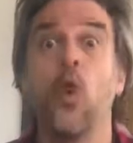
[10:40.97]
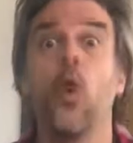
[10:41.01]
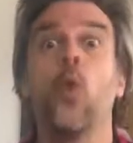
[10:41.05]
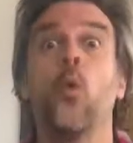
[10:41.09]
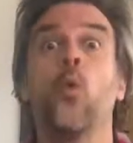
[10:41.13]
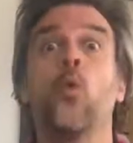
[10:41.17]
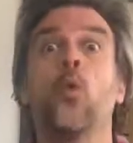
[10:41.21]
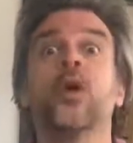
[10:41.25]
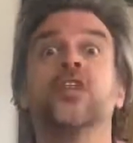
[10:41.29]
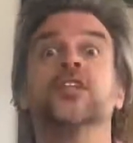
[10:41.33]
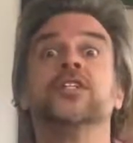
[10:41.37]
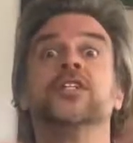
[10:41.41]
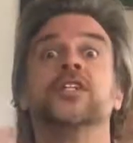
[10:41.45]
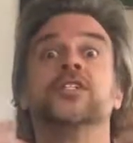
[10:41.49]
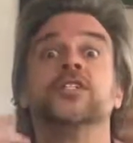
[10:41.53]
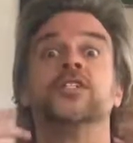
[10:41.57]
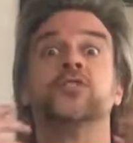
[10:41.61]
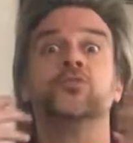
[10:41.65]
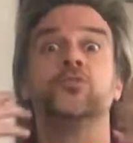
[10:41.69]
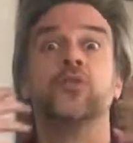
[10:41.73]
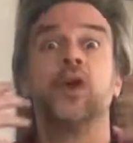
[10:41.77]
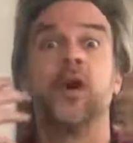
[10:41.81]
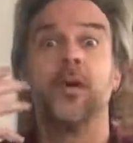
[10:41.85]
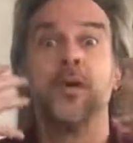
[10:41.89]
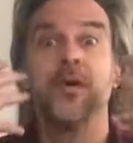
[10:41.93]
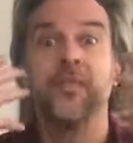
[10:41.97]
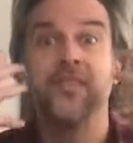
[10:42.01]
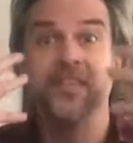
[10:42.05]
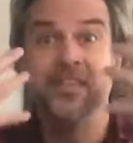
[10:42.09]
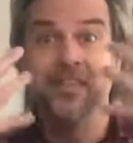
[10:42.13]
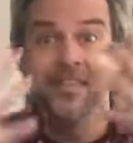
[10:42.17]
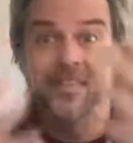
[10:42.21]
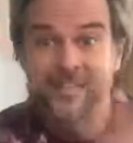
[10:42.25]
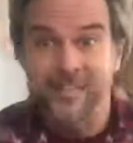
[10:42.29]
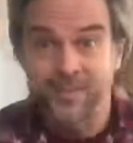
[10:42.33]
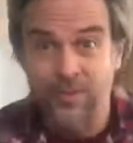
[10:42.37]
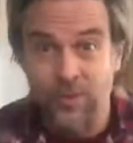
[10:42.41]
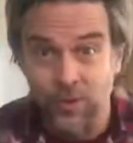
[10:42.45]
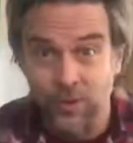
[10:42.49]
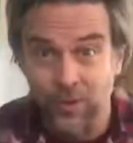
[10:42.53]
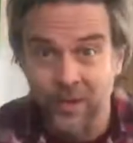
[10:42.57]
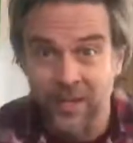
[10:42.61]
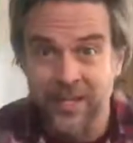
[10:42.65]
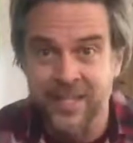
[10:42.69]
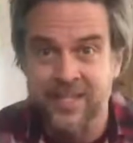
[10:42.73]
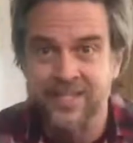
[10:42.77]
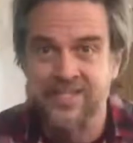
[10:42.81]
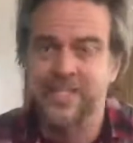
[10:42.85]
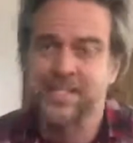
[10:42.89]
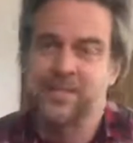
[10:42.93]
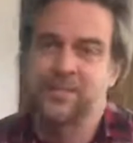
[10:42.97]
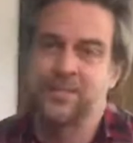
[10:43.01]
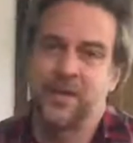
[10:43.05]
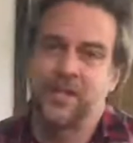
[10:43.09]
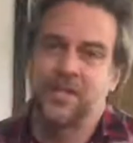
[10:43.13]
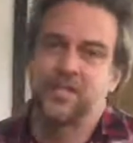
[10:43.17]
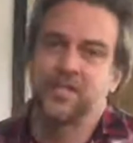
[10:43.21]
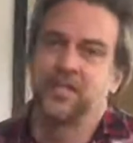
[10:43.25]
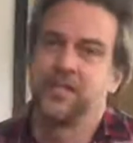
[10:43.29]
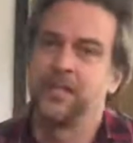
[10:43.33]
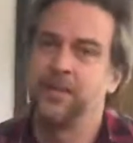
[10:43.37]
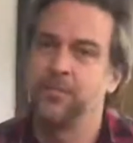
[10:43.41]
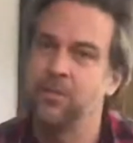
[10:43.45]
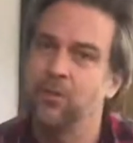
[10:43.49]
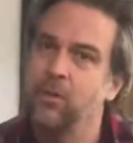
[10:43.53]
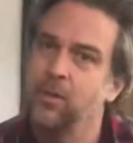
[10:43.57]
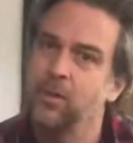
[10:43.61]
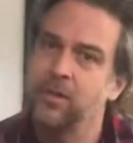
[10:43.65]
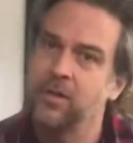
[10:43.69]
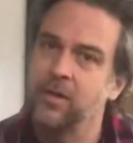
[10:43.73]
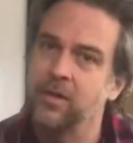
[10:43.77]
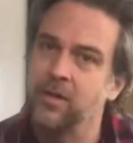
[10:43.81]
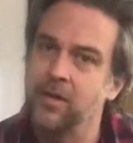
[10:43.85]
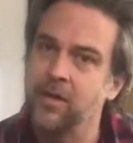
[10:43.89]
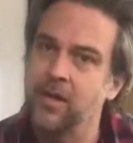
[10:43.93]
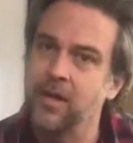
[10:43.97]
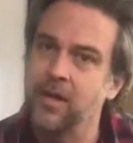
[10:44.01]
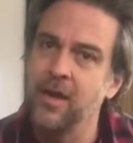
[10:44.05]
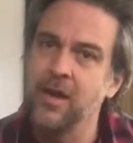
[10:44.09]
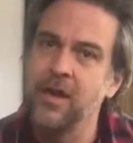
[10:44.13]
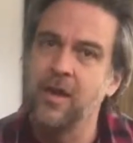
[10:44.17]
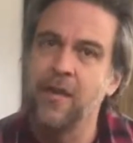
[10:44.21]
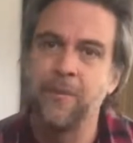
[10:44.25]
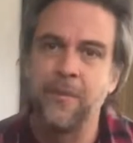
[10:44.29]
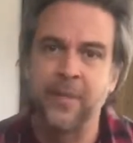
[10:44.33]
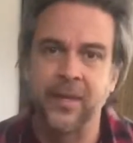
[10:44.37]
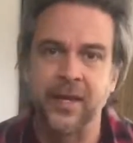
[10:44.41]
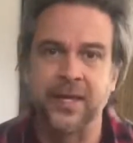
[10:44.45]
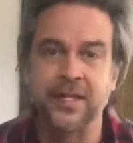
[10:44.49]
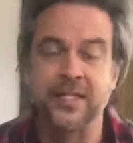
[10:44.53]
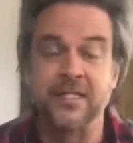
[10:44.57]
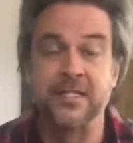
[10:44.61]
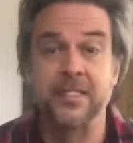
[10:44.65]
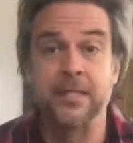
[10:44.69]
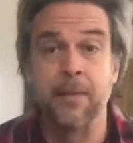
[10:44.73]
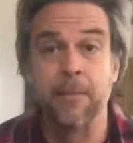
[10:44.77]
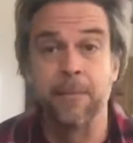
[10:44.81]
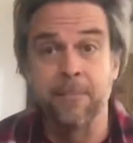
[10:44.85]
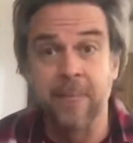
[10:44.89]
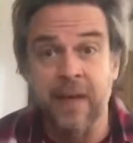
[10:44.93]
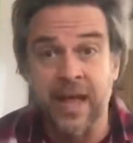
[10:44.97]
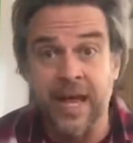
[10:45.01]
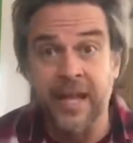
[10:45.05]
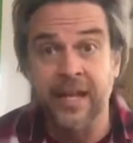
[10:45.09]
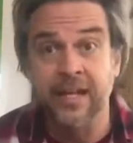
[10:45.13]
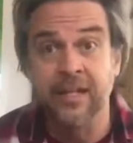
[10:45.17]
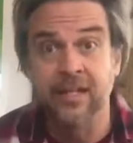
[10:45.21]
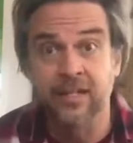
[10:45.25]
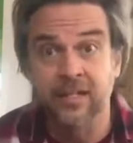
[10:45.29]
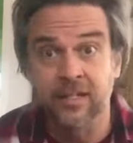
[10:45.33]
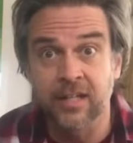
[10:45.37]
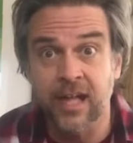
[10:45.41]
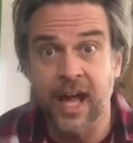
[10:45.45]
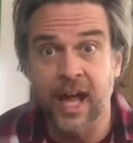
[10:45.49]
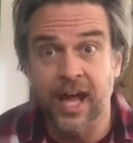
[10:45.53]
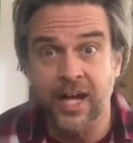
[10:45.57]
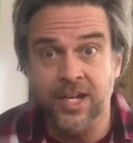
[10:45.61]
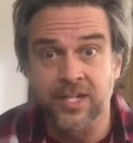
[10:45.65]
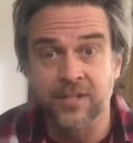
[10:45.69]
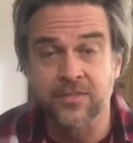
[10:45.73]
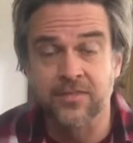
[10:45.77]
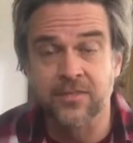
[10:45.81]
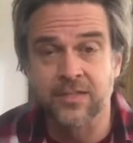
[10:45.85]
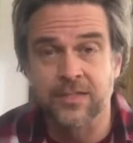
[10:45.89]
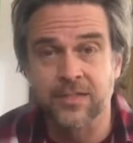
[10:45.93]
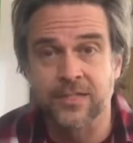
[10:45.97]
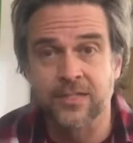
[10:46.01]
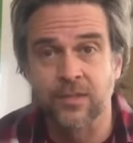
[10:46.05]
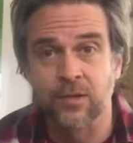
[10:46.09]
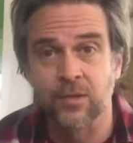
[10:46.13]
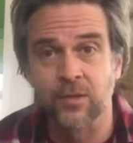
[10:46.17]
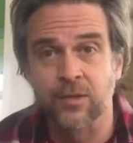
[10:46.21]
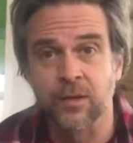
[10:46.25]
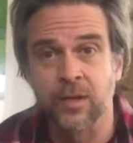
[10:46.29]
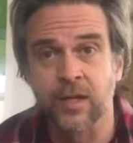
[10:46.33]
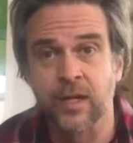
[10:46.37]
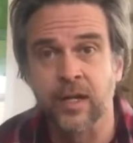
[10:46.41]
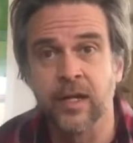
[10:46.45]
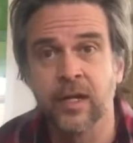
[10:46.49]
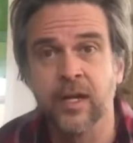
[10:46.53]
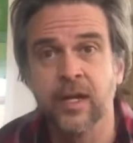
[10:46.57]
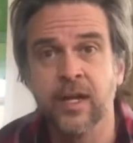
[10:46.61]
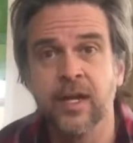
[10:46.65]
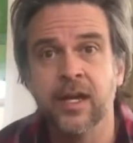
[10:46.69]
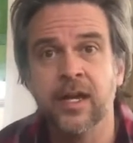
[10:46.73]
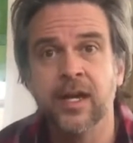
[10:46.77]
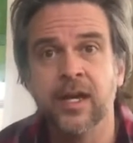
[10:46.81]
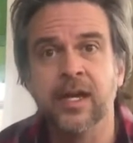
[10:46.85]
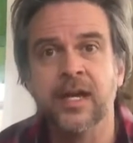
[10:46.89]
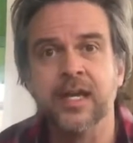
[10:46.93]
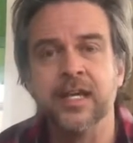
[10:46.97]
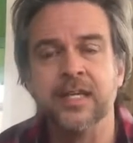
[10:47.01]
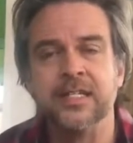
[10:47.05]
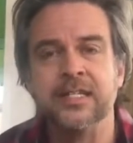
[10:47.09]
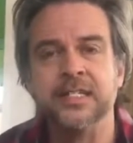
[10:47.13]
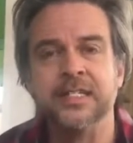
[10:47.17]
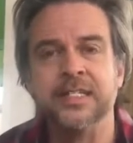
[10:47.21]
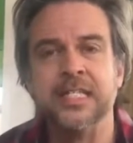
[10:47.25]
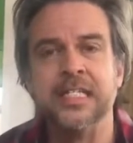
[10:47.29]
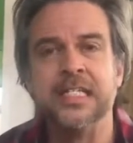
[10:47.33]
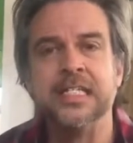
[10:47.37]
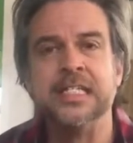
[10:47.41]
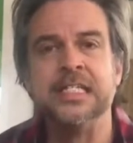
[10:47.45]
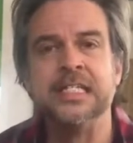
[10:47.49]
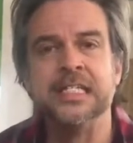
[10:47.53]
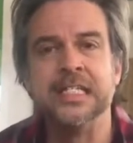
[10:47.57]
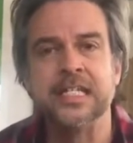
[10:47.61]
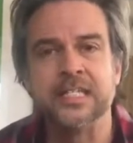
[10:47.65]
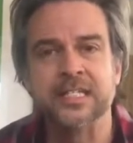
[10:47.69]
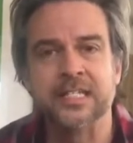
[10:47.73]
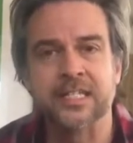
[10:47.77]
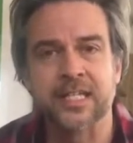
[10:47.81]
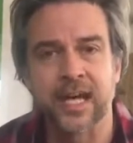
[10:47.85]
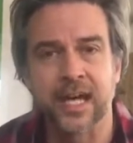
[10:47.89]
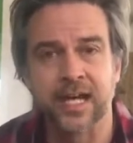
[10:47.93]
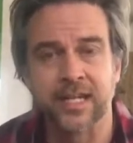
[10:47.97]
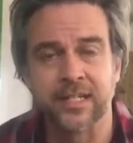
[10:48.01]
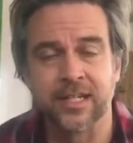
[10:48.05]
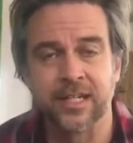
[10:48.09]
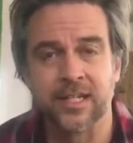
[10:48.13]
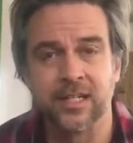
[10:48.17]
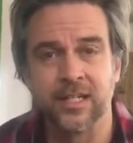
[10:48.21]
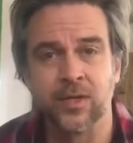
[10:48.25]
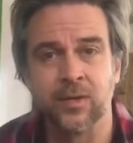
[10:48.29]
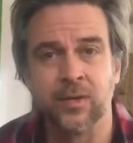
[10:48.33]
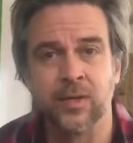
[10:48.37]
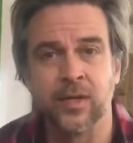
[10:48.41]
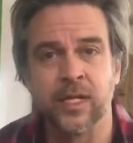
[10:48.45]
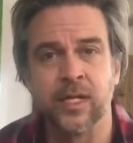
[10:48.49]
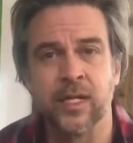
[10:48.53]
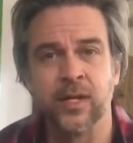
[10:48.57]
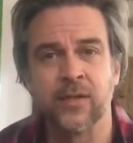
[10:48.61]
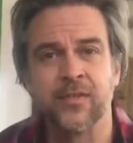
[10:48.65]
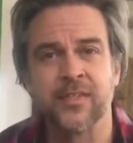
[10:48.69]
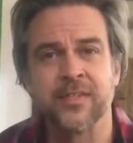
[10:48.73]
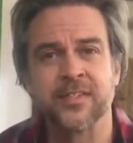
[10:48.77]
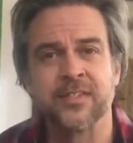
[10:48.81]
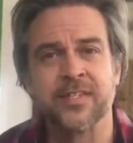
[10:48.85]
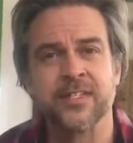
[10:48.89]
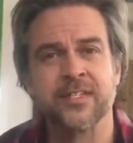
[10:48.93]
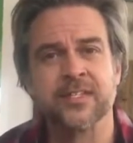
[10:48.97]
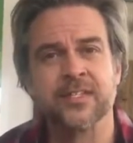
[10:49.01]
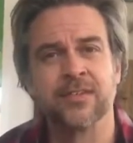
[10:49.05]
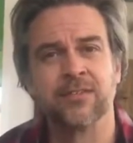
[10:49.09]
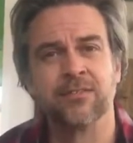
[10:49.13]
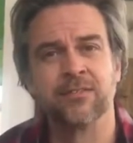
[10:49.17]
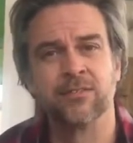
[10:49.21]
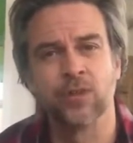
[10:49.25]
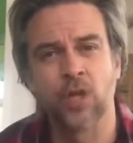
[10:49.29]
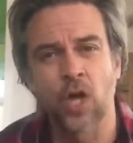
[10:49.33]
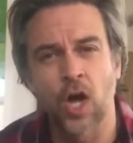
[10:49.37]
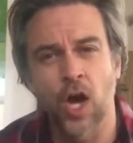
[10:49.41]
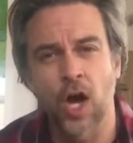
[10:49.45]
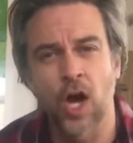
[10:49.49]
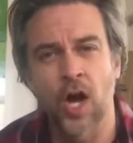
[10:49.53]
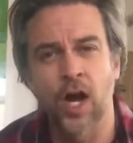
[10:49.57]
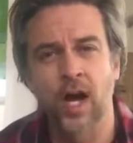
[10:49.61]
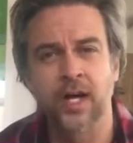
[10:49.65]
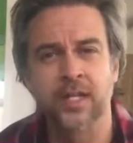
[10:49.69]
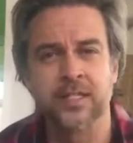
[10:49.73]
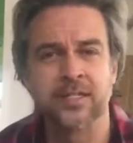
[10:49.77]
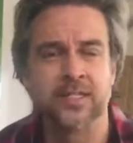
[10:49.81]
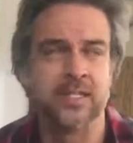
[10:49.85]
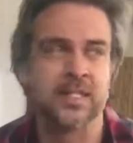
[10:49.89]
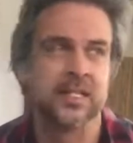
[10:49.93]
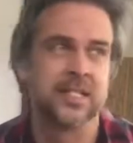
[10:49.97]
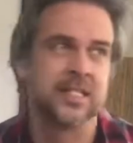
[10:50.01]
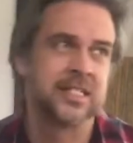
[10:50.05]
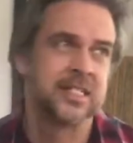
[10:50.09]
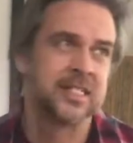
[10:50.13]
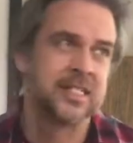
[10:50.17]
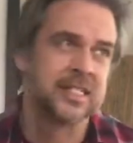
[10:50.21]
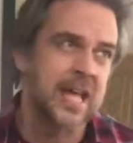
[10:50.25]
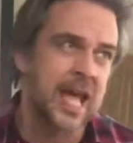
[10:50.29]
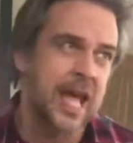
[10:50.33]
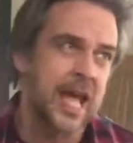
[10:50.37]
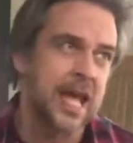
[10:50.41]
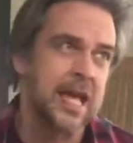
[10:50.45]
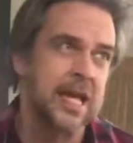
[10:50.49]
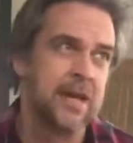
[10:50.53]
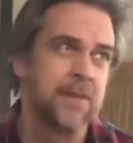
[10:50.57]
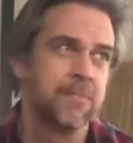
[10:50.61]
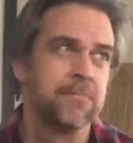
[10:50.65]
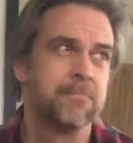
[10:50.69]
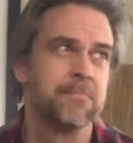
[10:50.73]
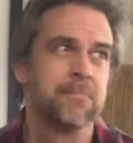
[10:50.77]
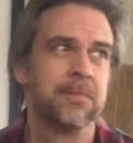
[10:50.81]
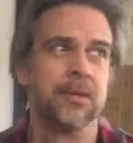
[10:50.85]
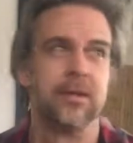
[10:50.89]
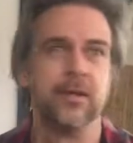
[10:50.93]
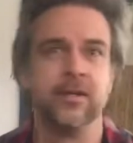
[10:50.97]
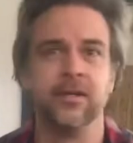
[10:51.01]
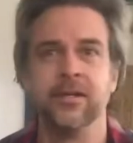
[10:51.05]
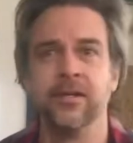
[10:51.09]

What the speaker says: which, as you know, in this story is especially important because the main clash of this story is the discontinuity or the sense of loss and escape and